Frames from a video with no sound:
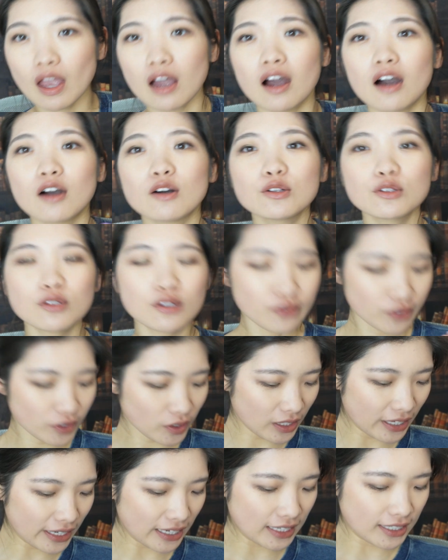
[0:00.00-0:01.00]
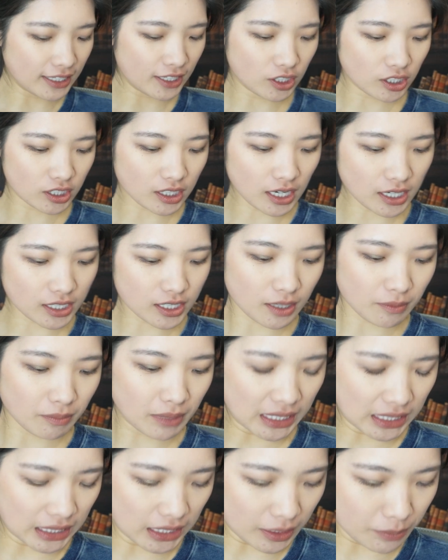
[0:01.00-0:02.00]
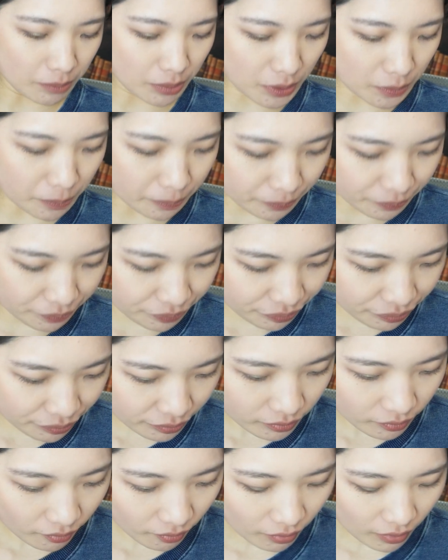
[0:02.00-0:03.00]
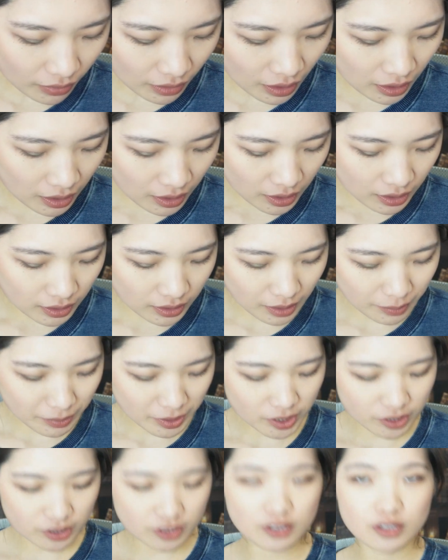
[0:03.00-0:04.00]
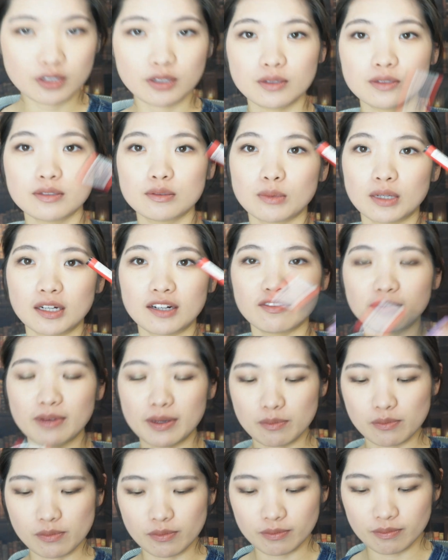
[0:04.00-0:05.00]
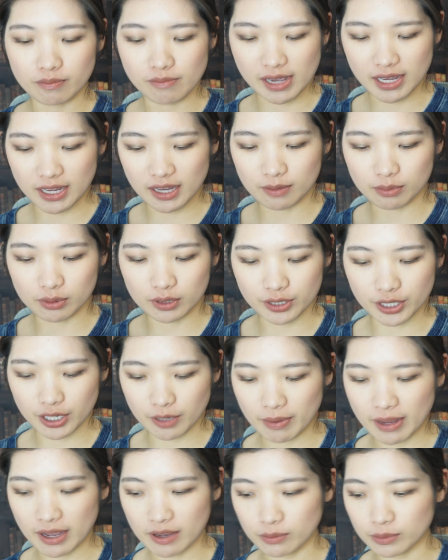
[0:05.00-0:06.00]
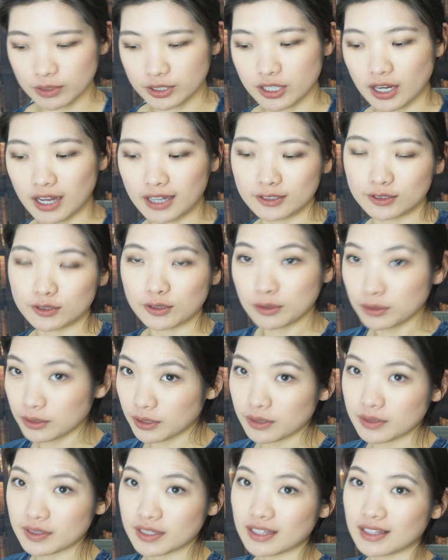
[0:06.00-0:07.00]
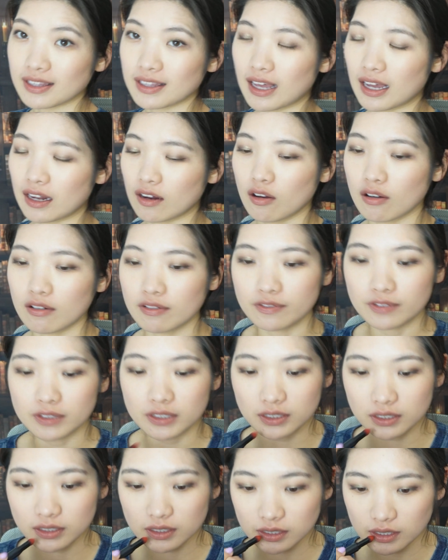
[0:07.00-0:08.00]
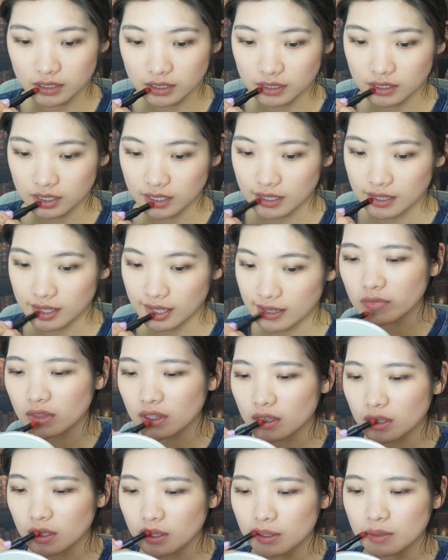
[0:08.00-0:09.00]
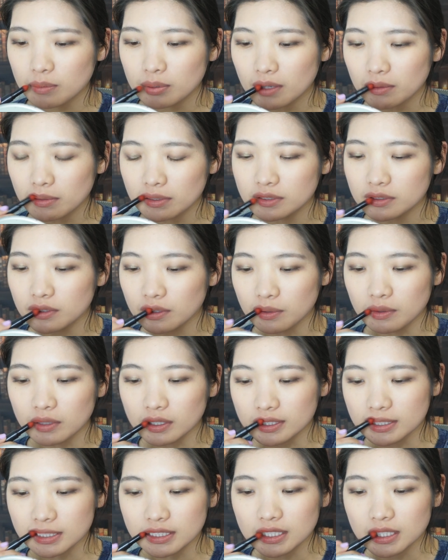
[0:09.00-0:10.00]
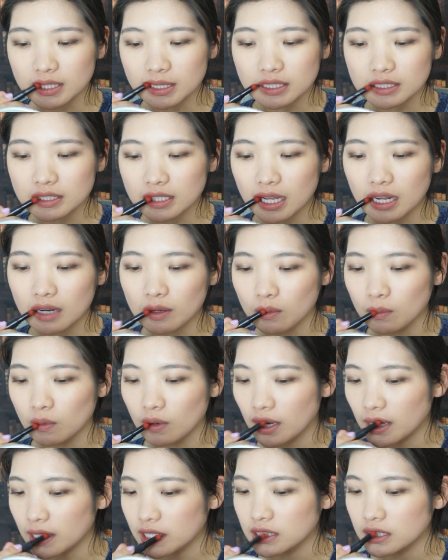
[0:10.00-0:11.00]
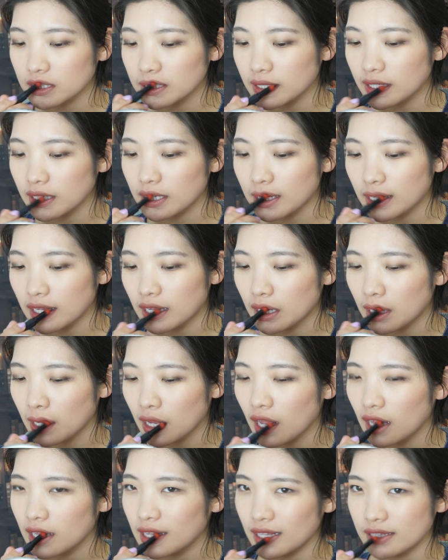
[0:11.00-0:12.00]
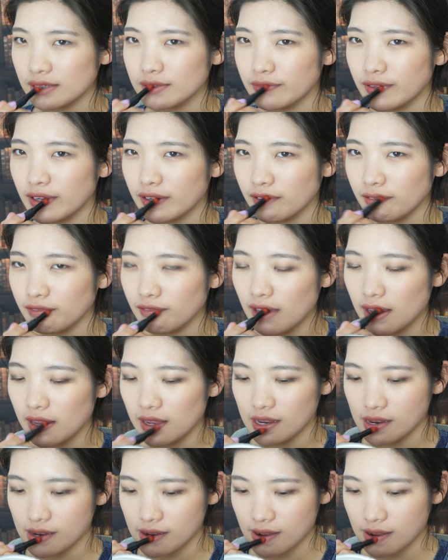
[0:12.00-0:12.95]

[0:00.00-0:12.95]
I also feel like I need to touch up my lips. Let me just use one of my makeup project pans, which I don't use it that often. You probably don't want to see this at all actually, and that's very fair.